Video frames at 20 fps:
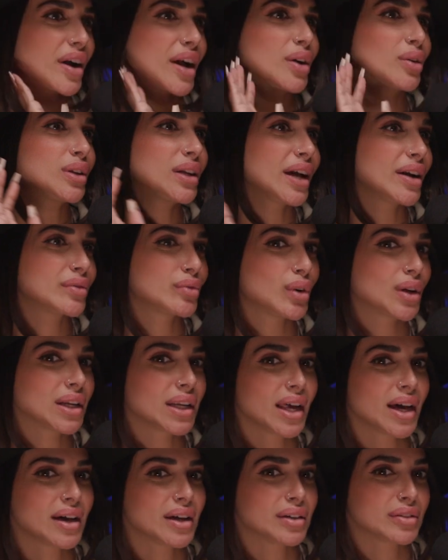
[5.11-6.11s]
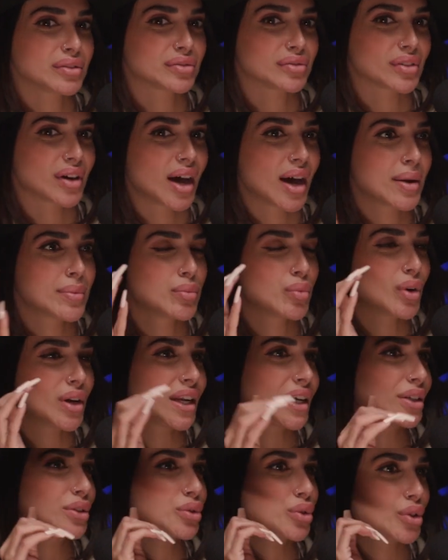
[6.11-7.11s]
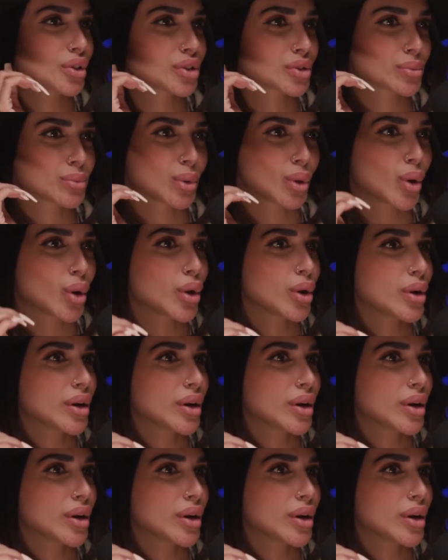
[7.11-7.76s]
I only have one life, I'm willing to explore